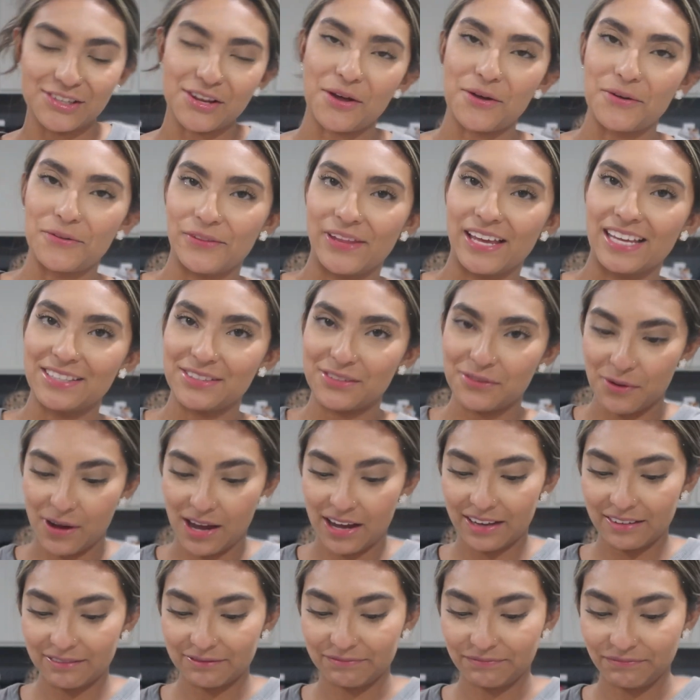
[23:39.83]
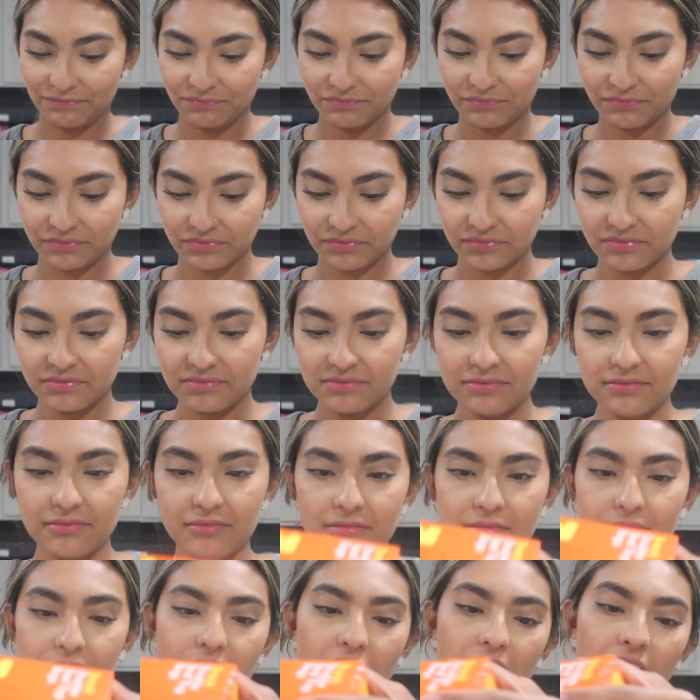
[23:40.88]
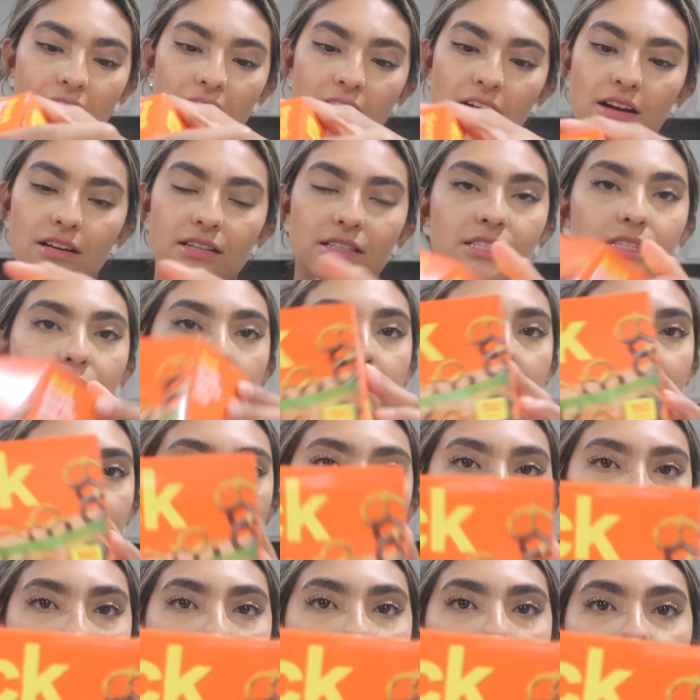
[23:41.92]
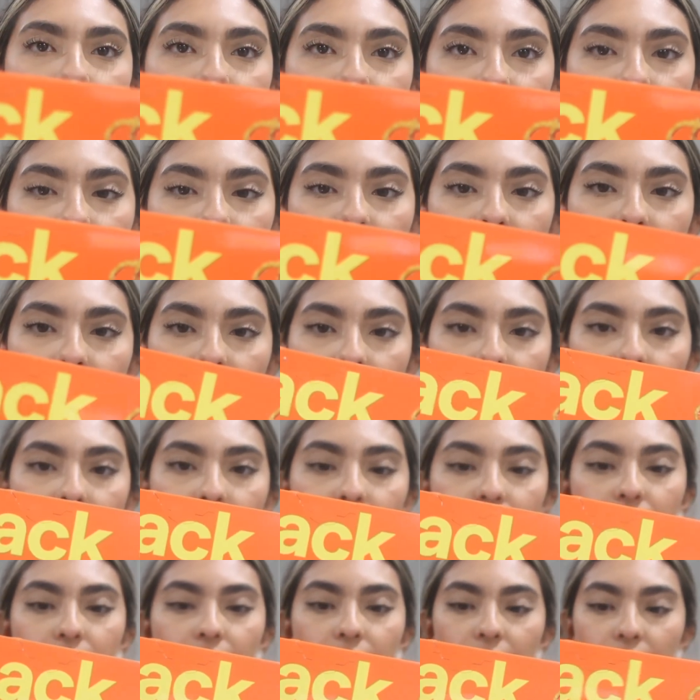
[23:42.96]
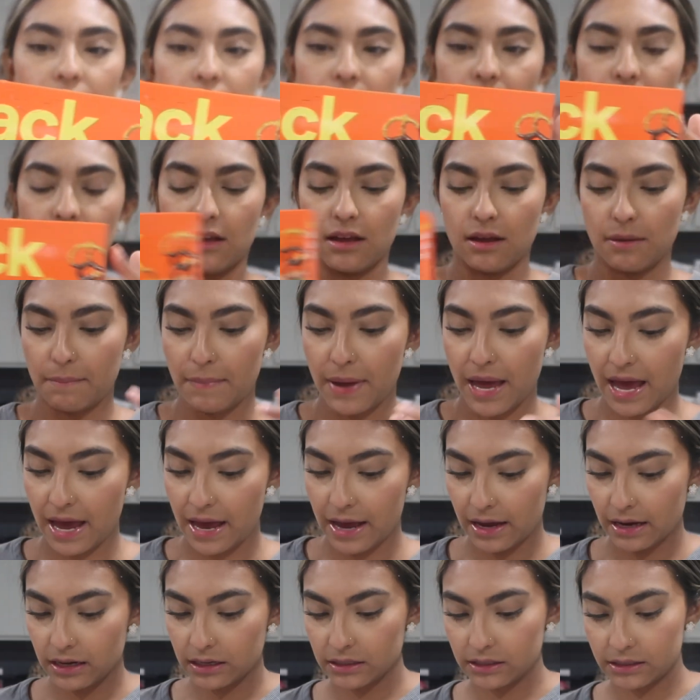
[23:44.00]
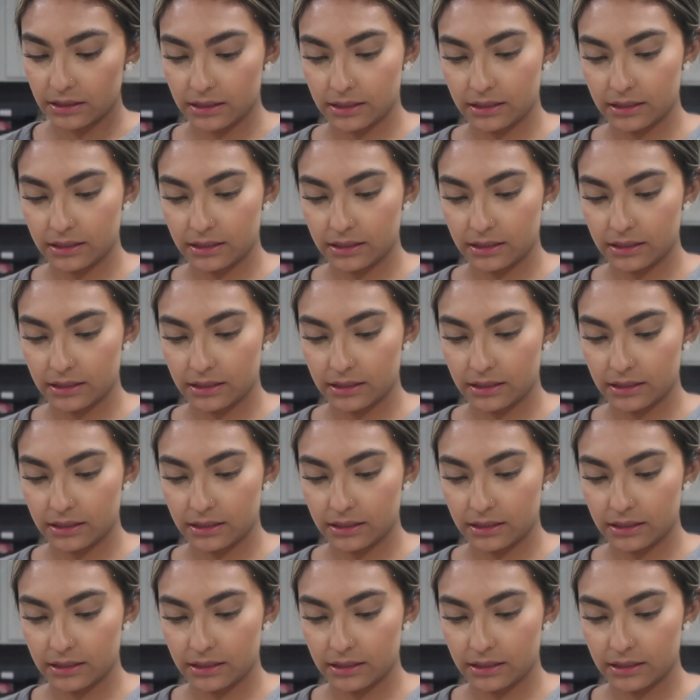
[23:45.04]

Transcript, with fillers: so that's why. I got some snack um, bags.